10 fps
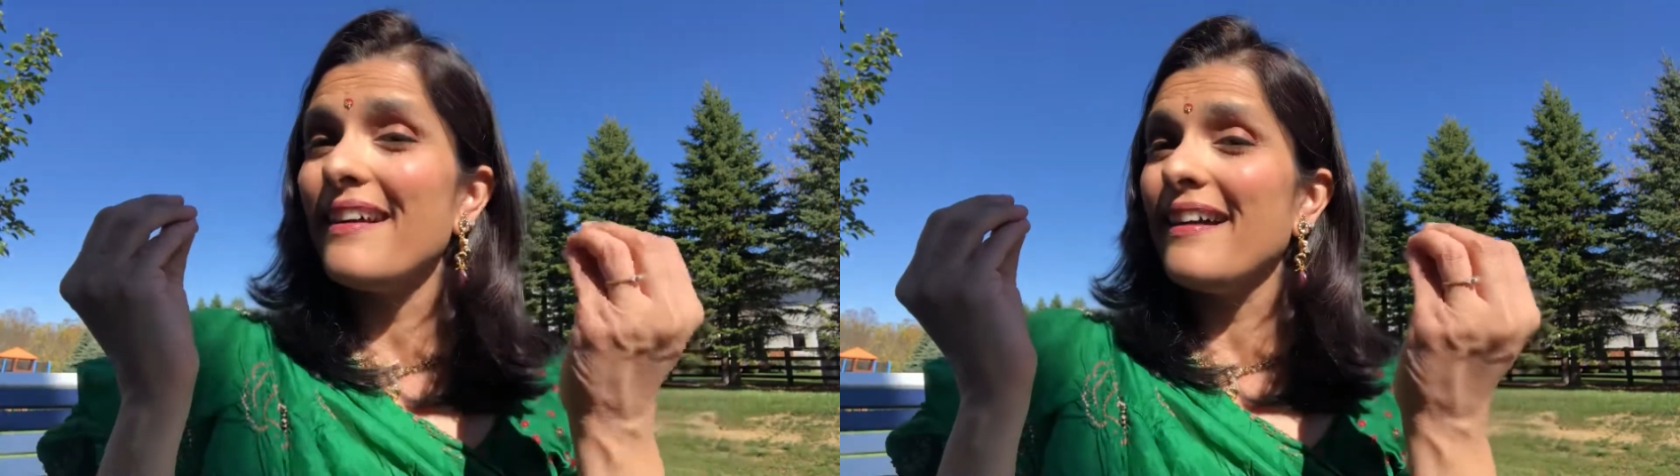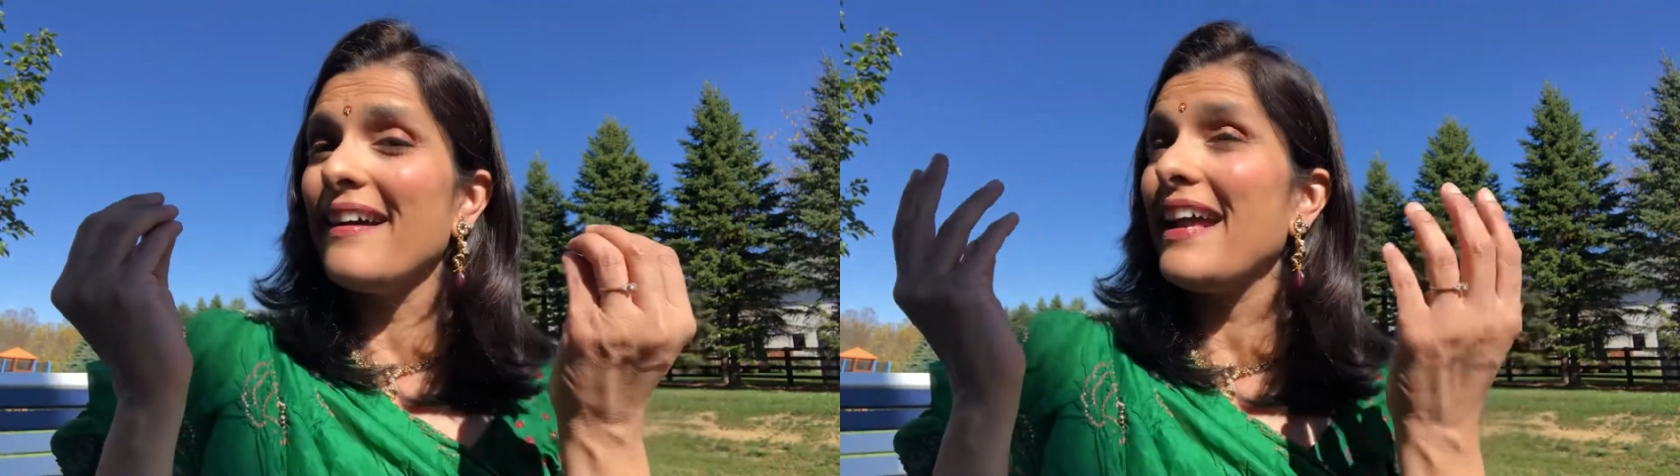
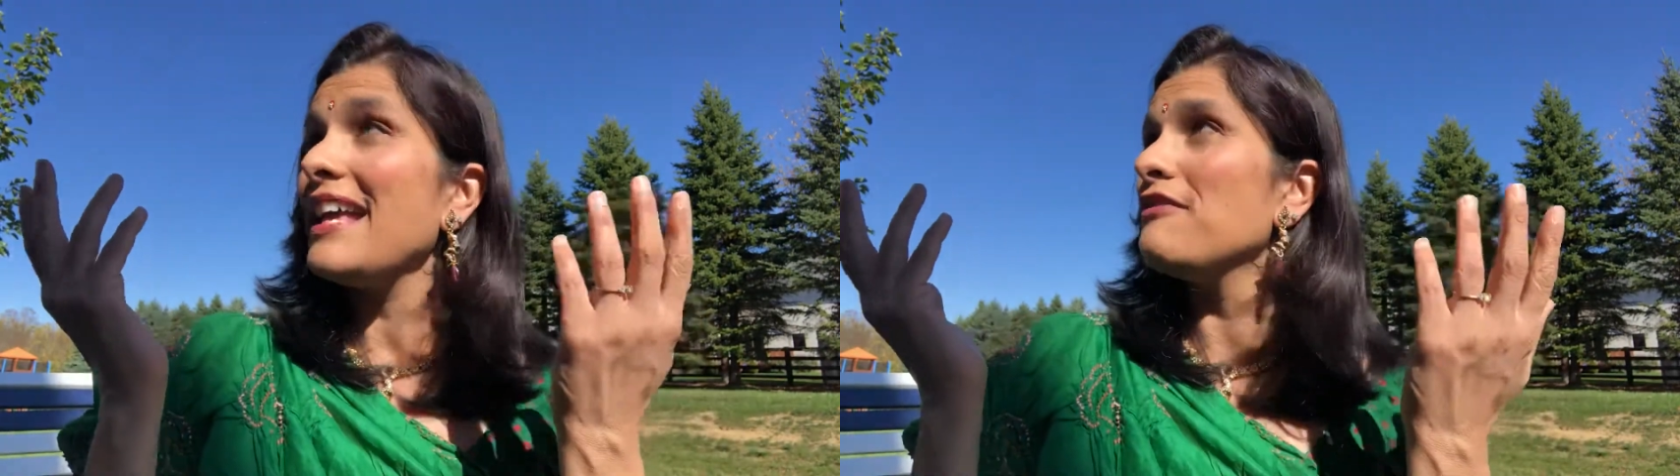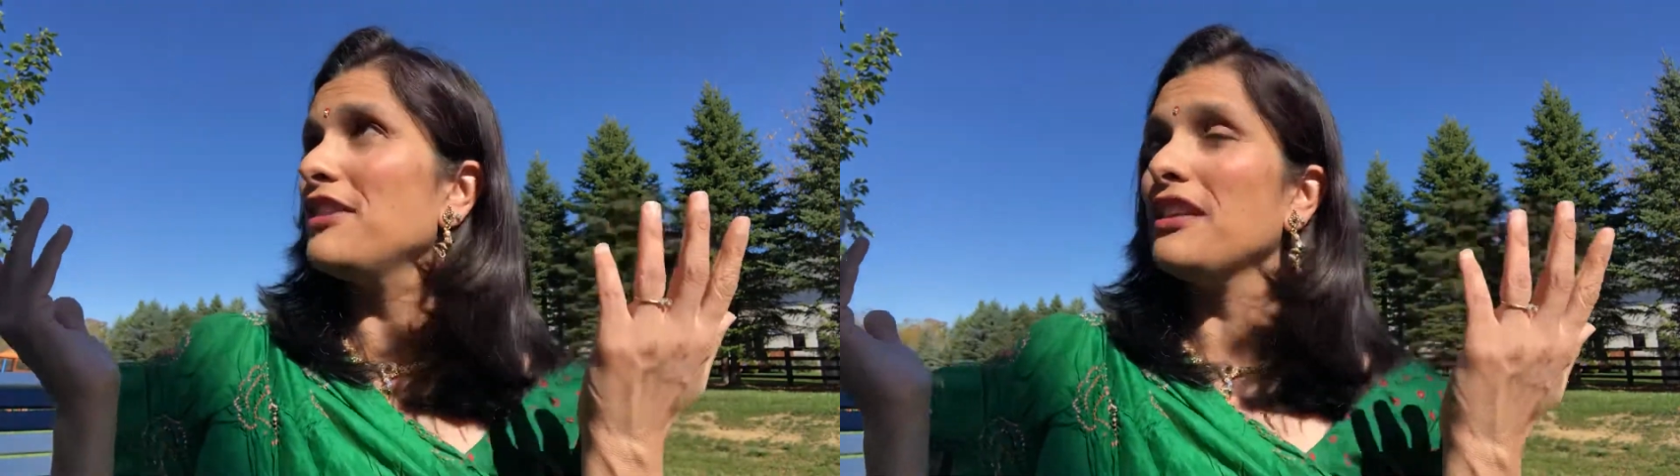a
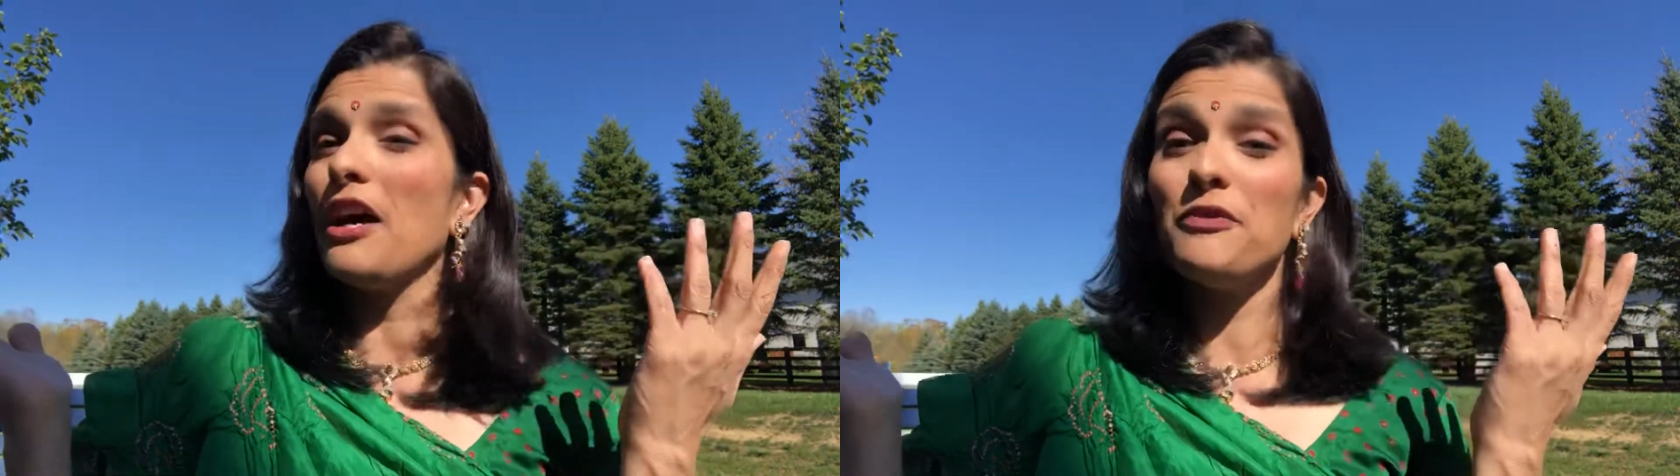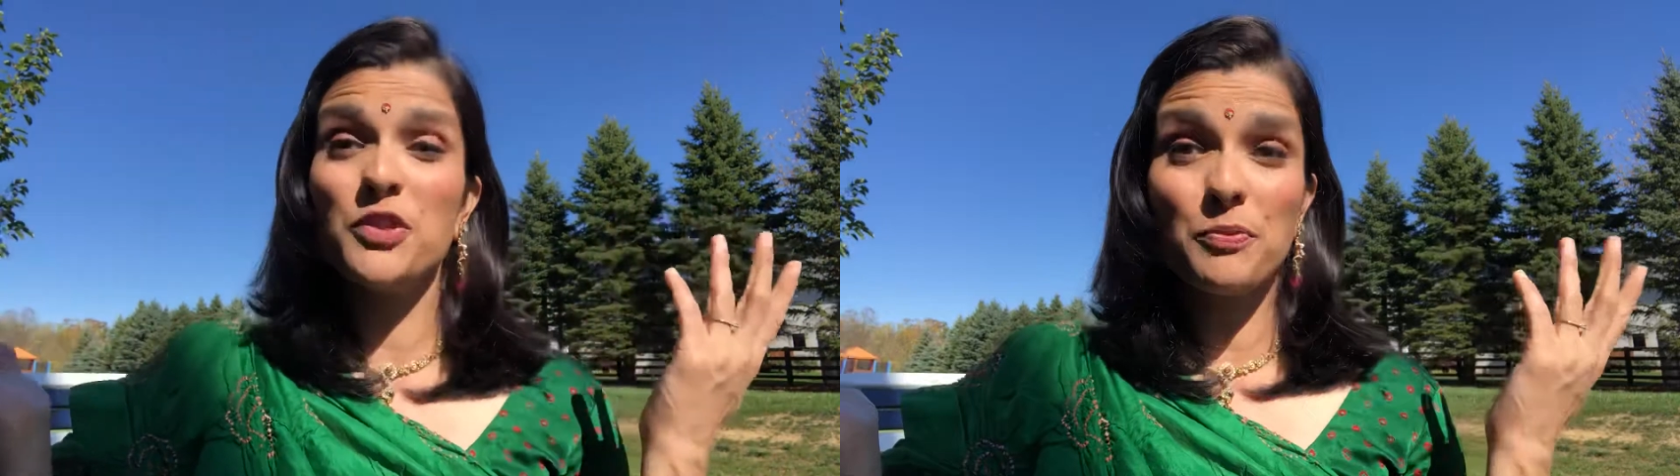haven
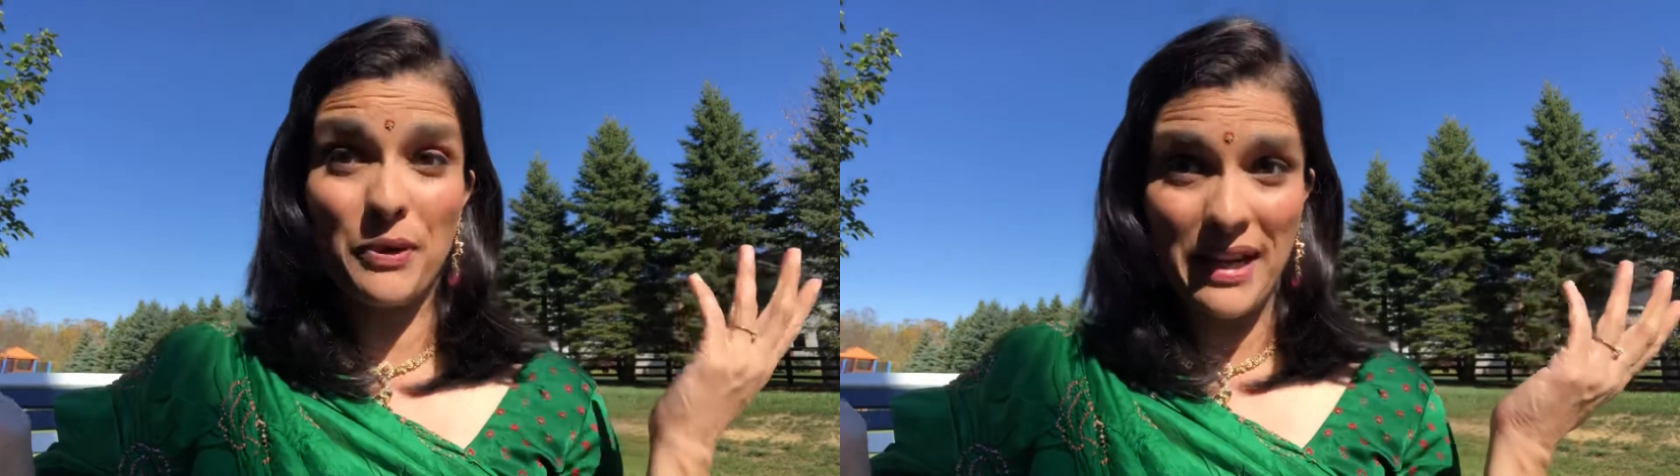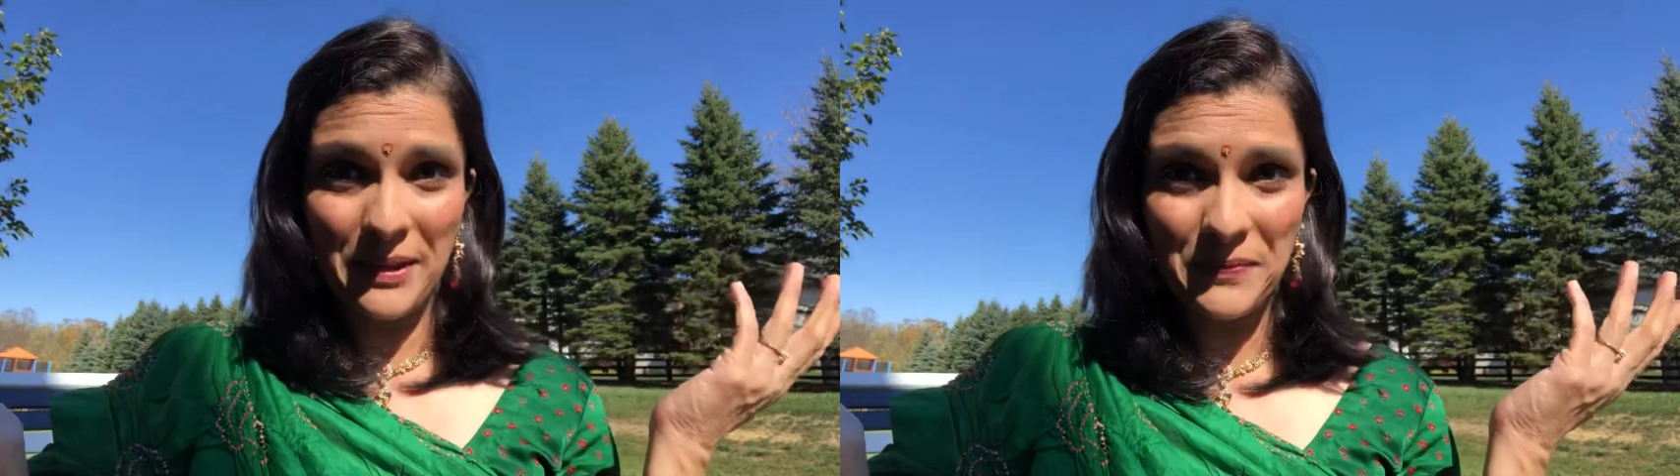of spring.